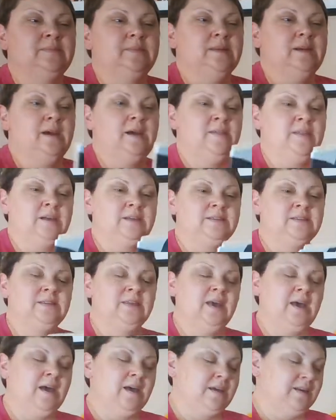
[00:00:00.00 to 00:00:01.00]
And that's
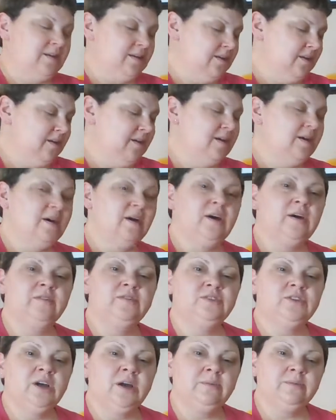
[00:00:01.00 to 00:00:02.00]
the end of
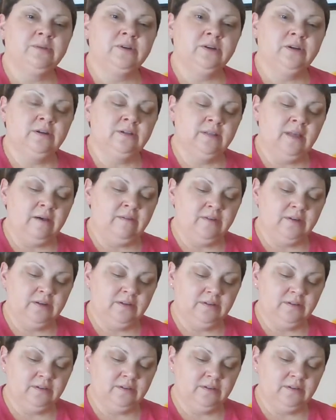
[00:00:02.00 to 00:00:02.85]
chapter 11.